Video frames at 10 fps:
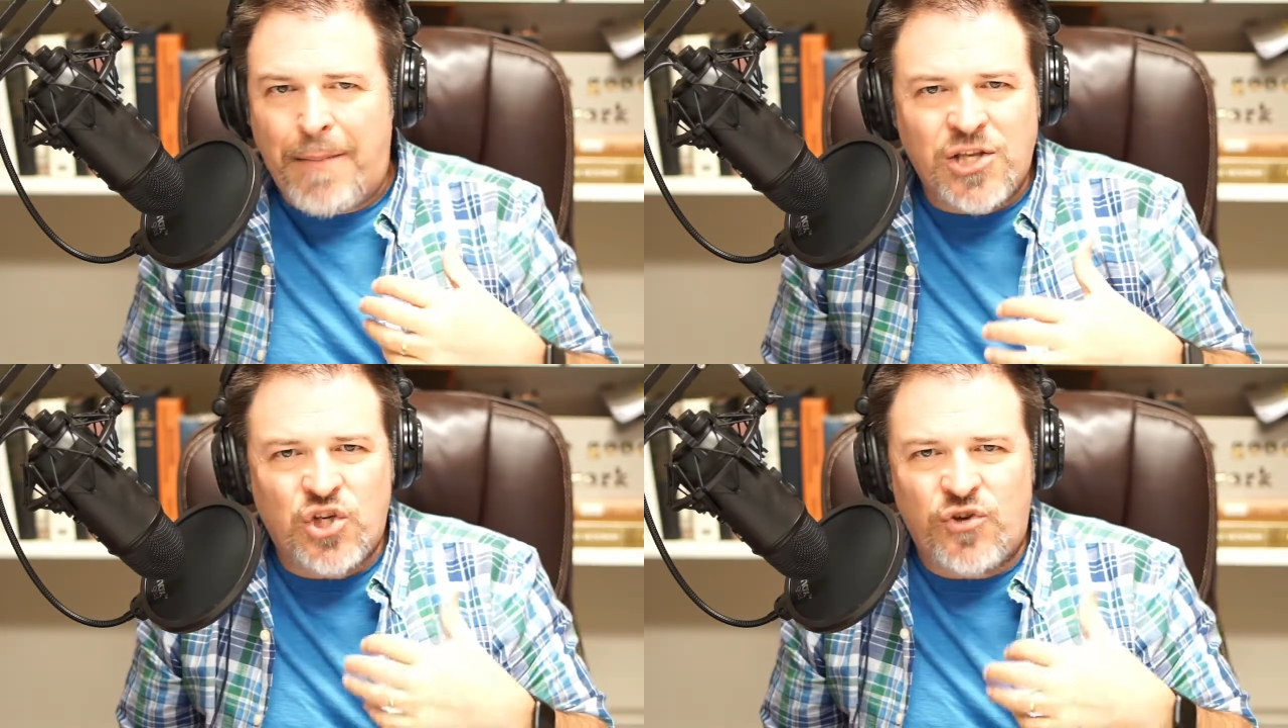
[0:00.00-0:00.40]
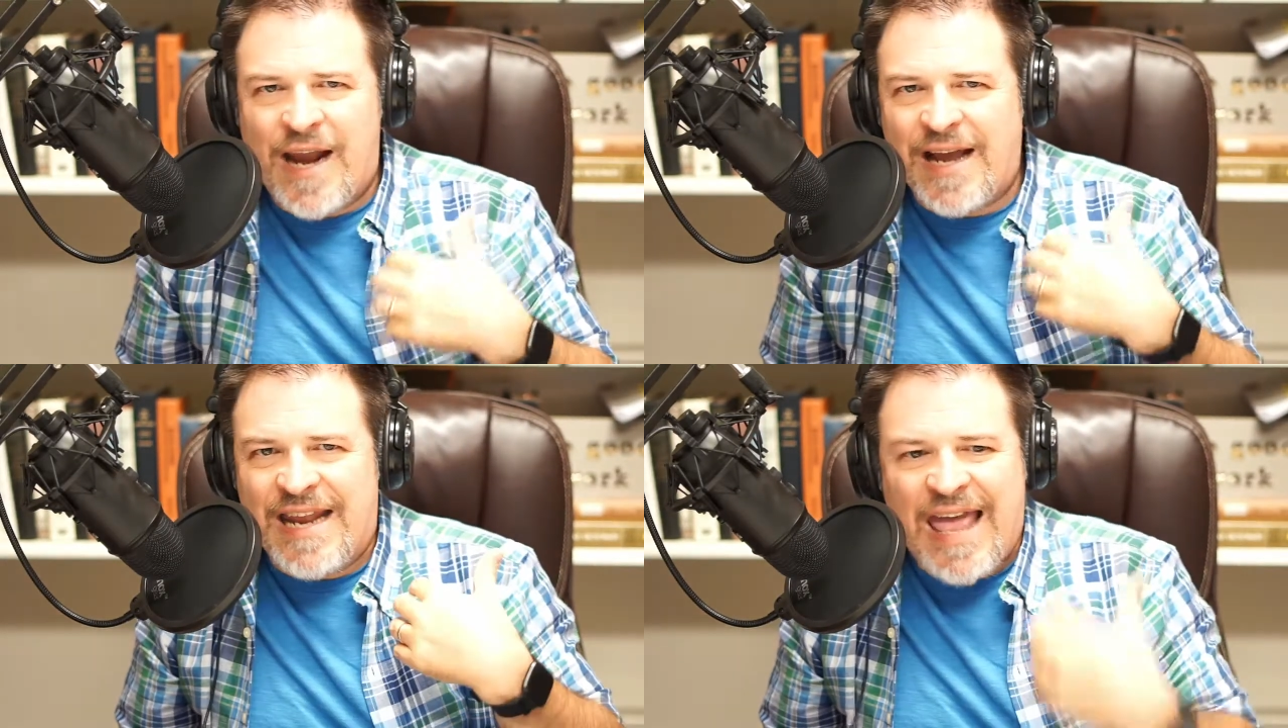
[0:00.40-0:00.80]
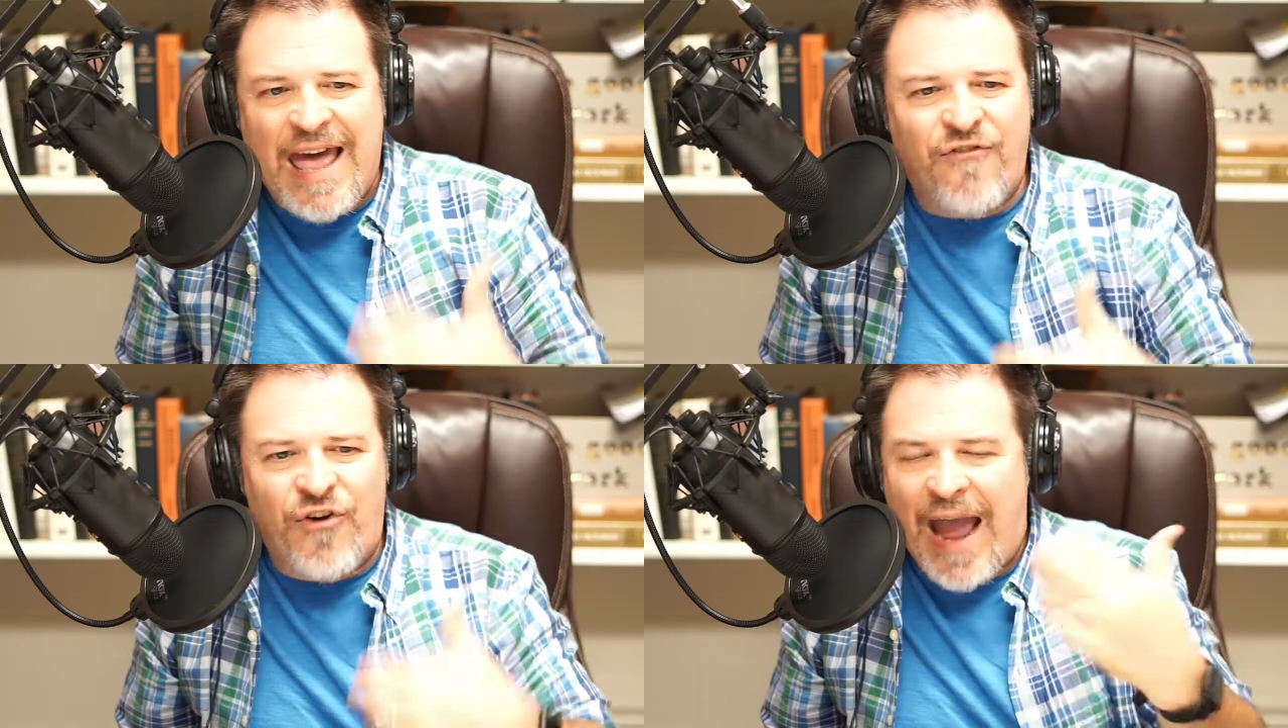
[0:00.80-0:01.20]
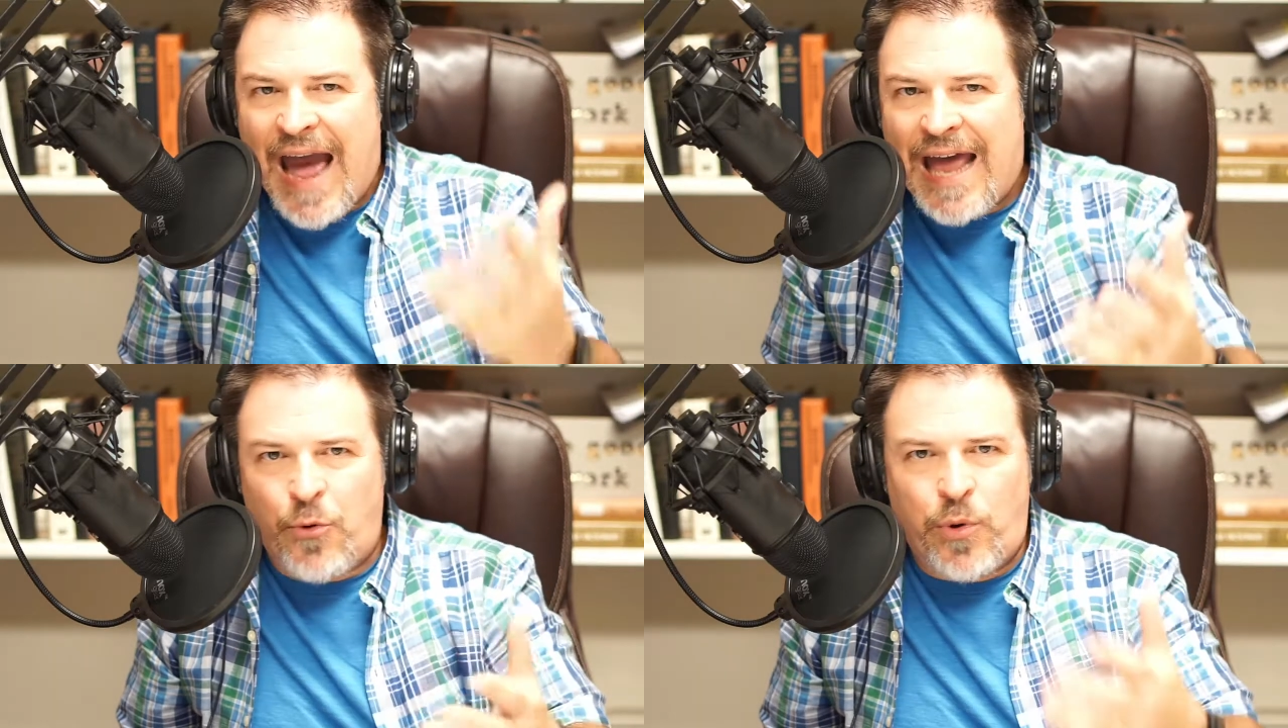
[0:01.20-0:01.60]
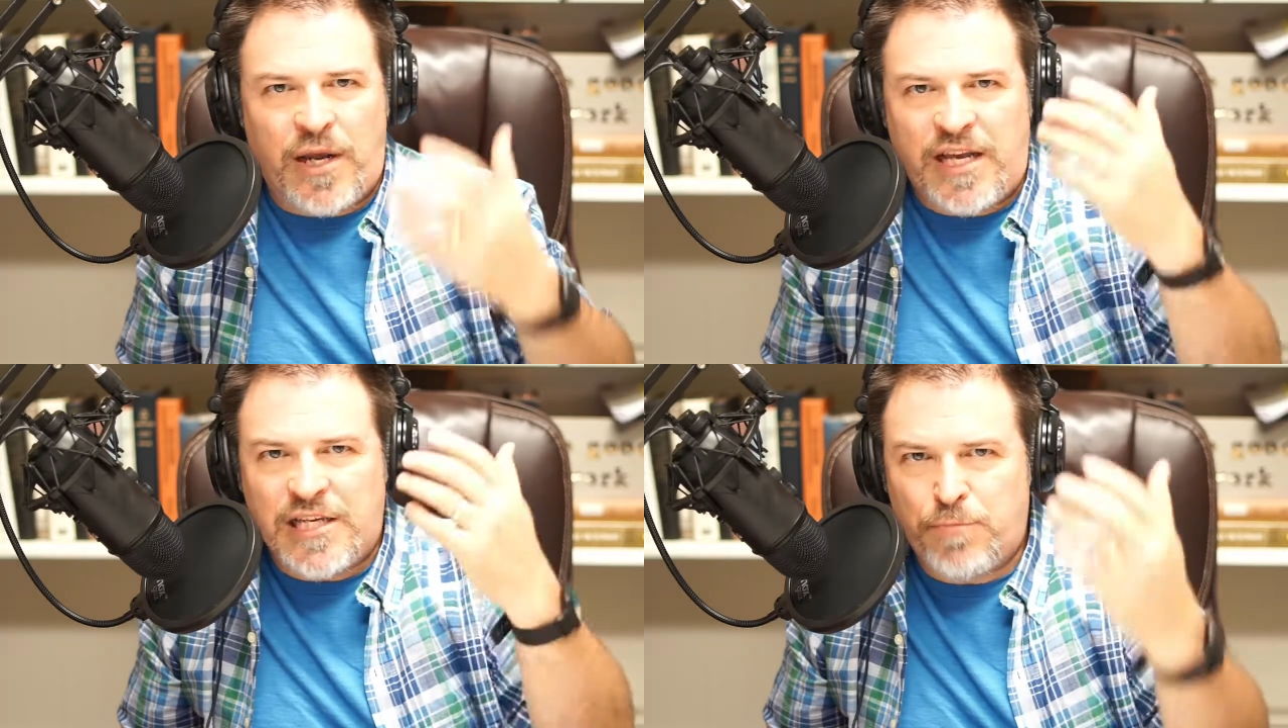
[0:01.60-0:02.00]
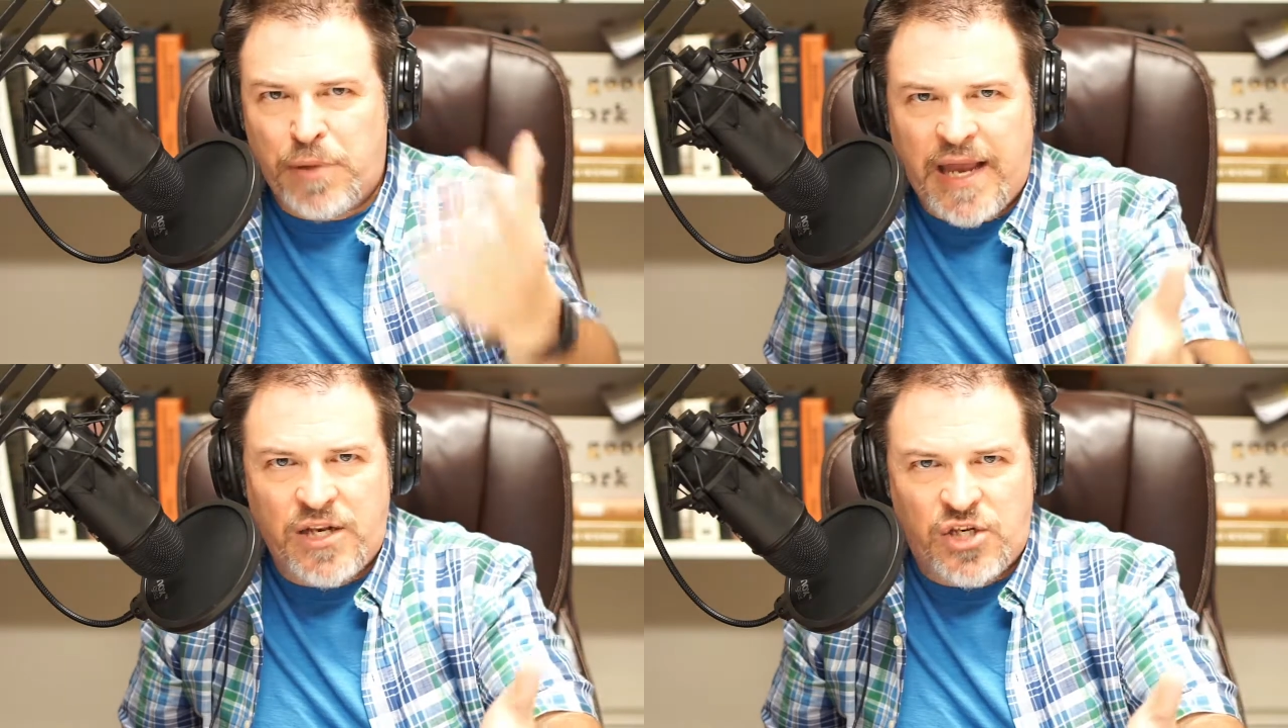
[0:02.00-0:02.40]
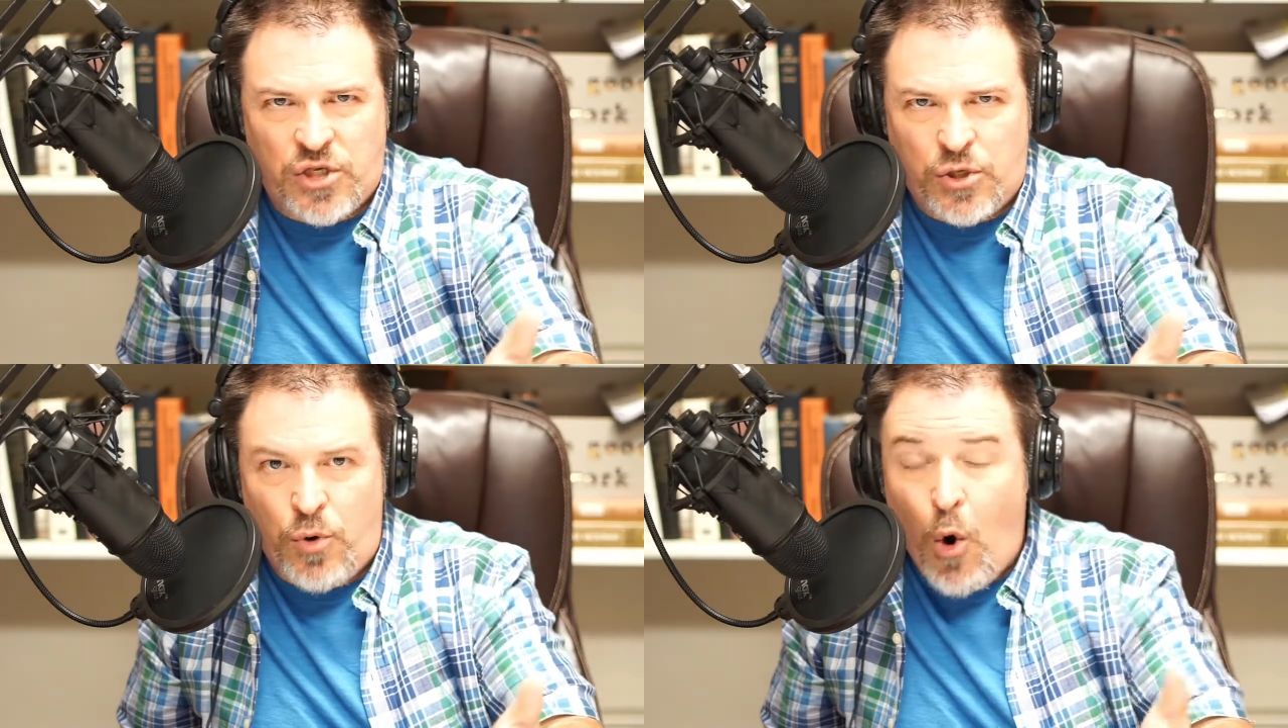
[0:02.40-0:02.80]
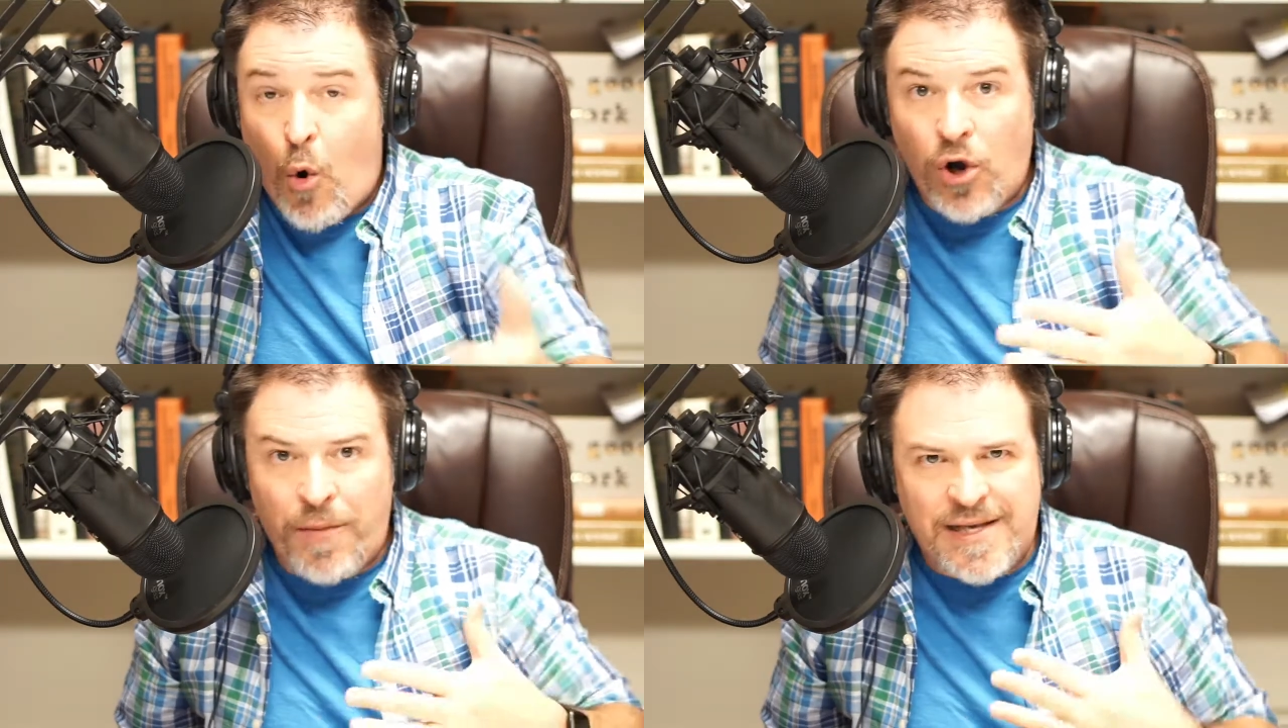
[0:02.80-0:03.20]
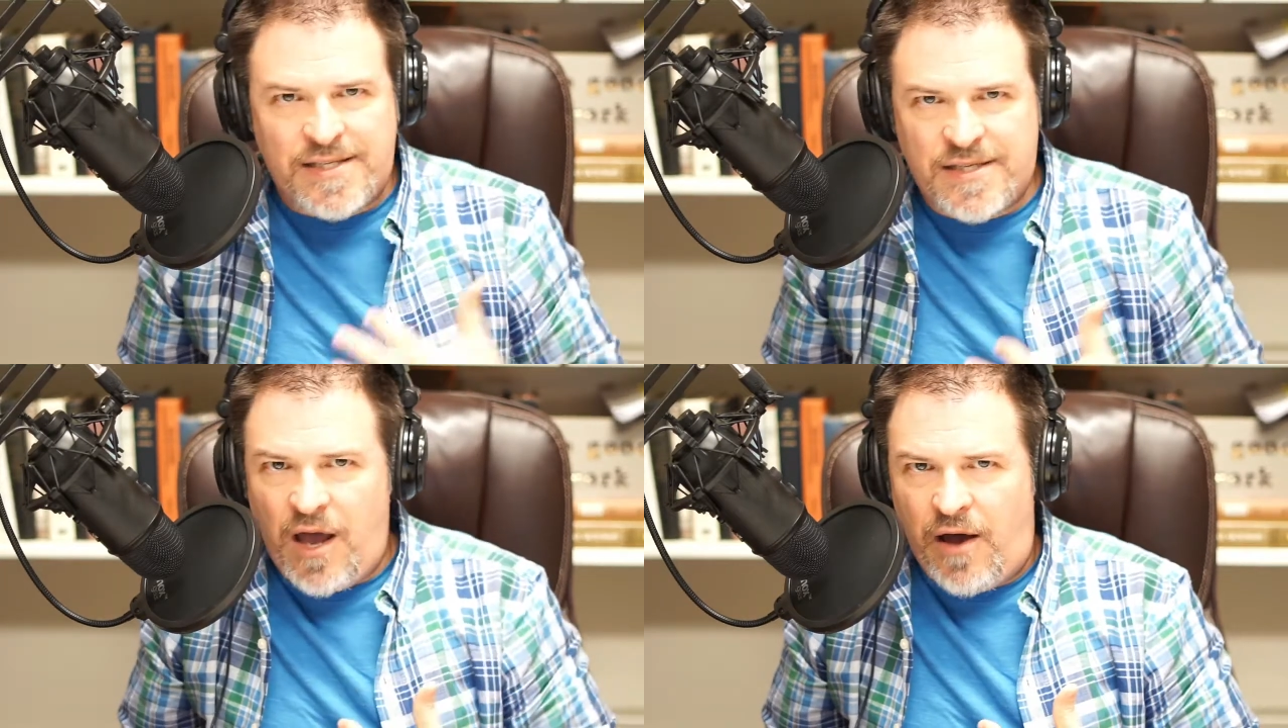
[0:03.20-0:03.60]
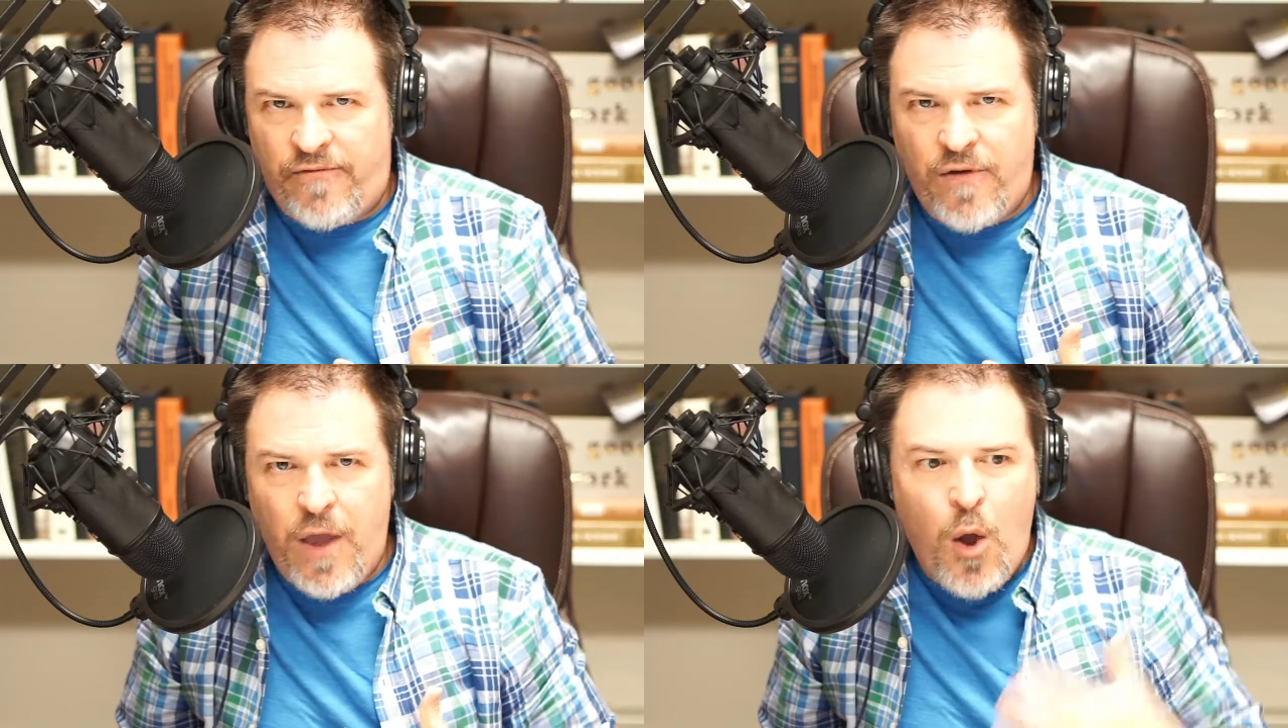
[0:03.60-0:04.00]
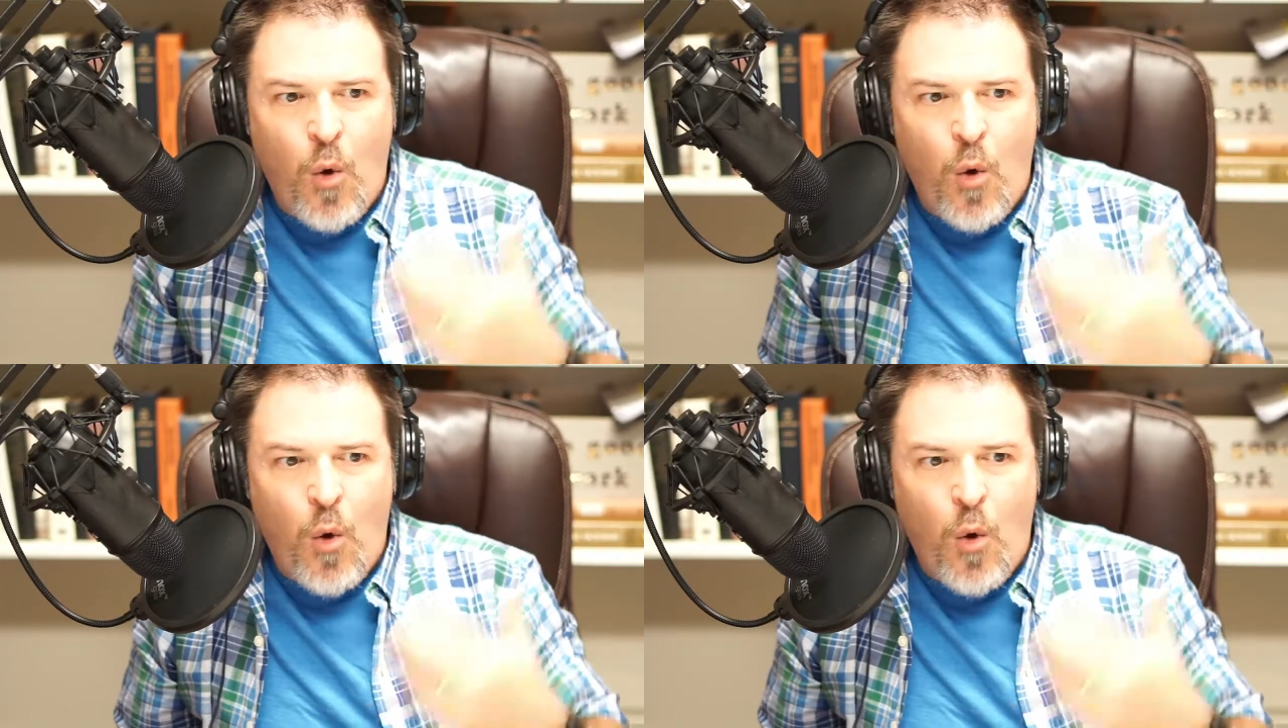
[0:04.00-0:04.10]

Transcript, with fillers: I'm not sure that I could ever adequately explain to you or to myself